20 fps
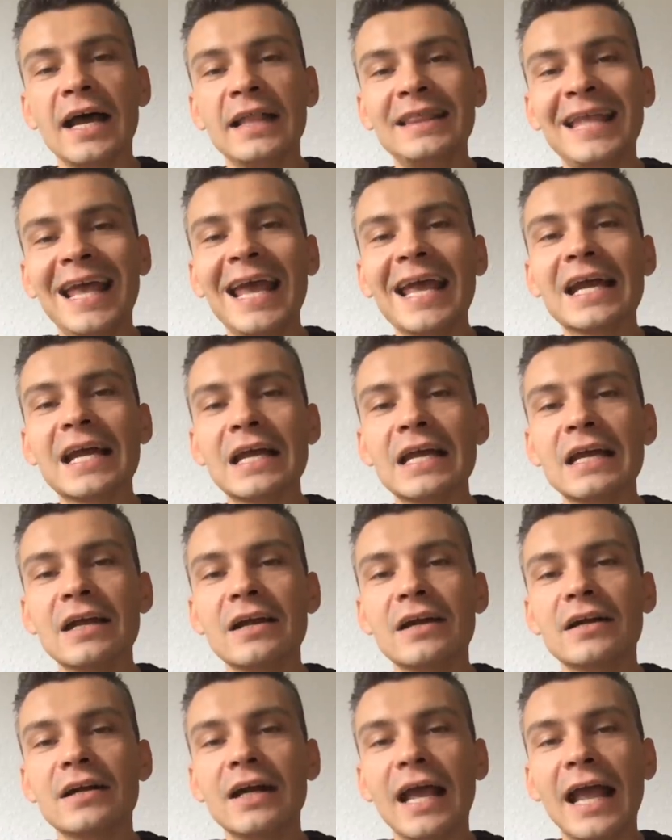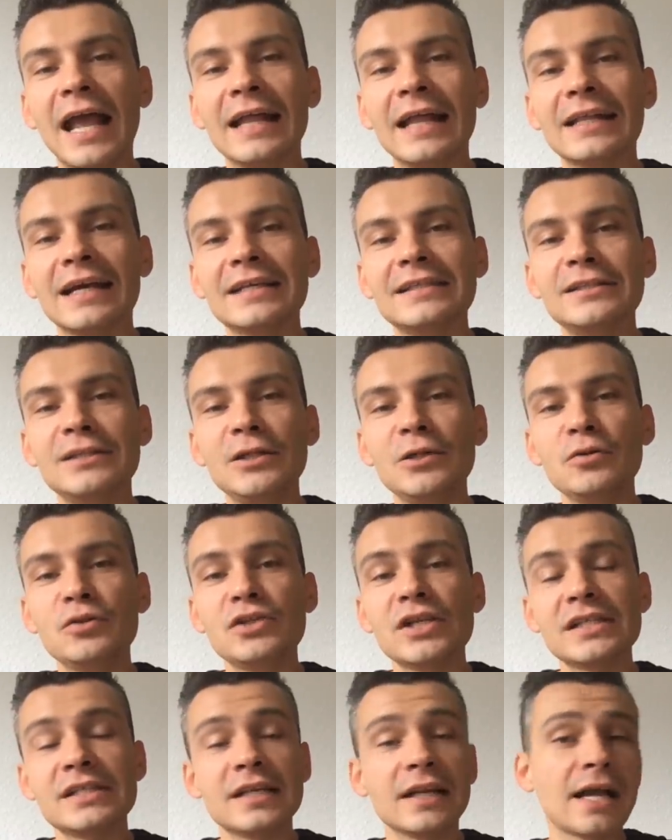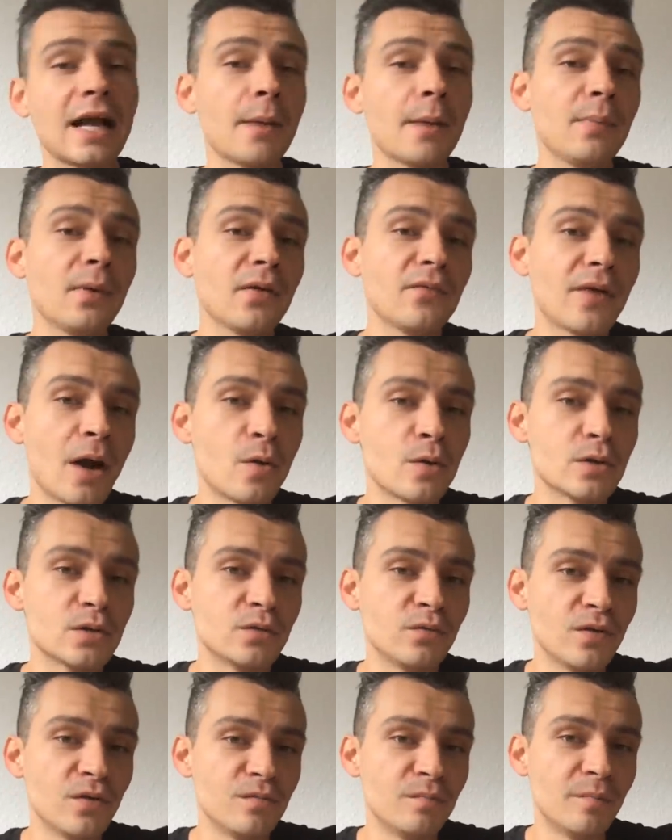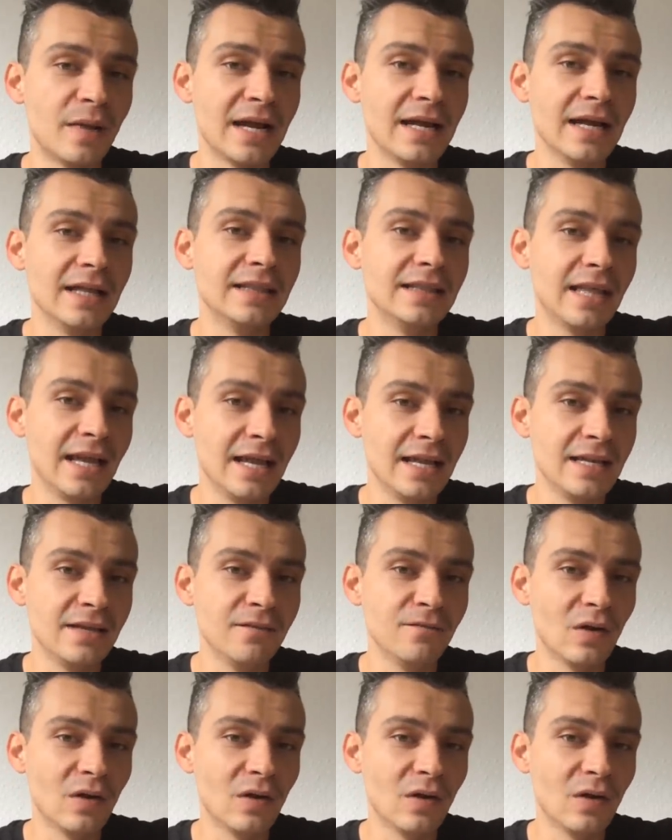Take care, and I see you just in a couple of hours with my daily